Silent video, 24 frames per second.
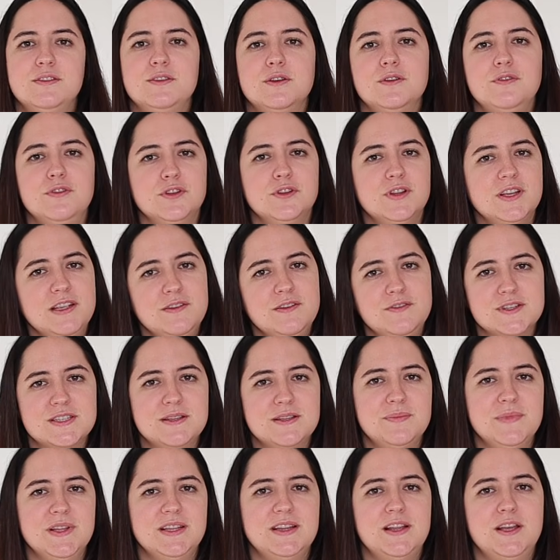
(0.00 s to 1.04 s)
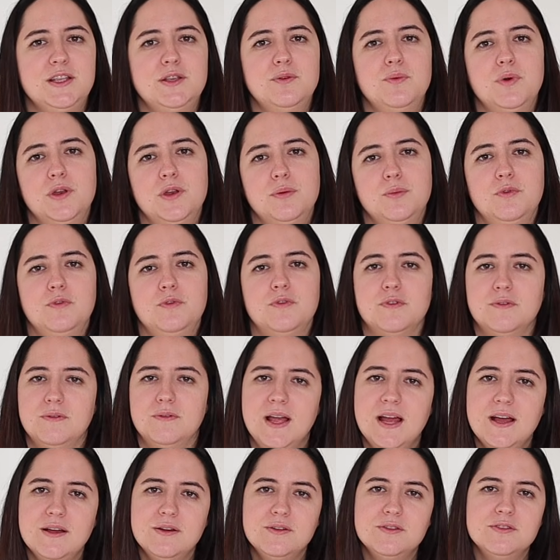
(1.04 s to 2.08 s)
So if you're looking for something that you want to move
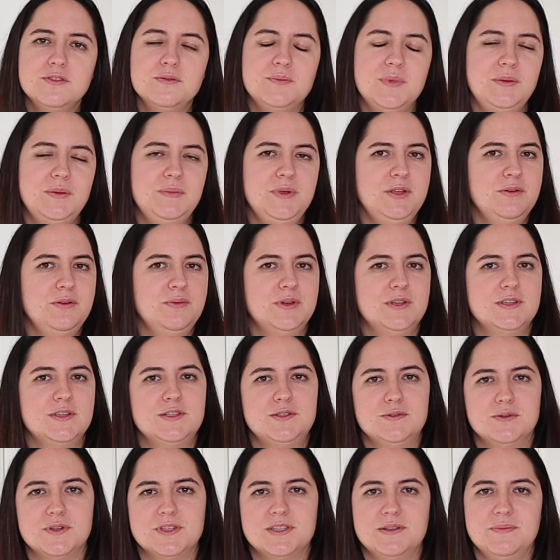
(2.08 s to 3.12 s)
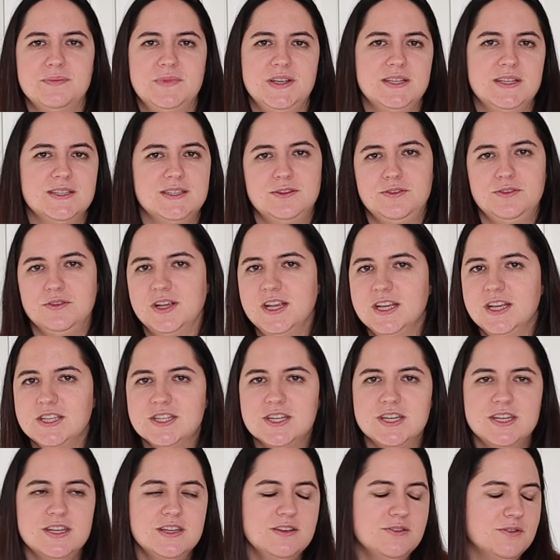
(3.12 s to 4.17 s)
around, maybe you want to store some things in your
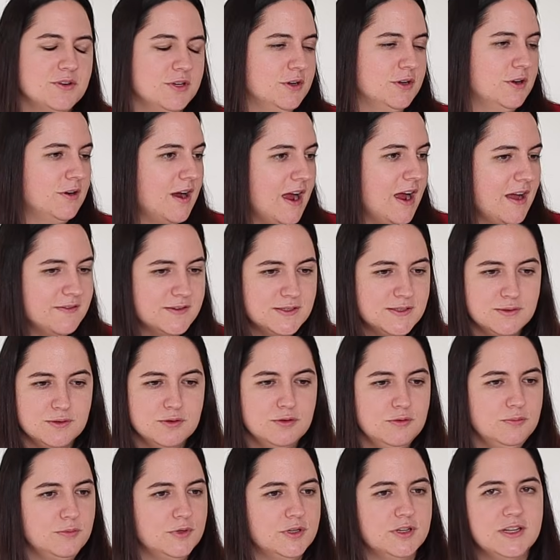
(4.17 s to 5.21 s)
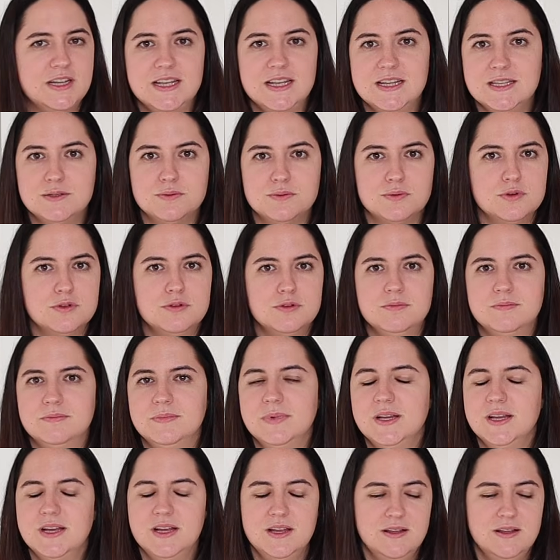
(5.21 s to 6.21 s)
kitchen or your crafts room or your kids' room,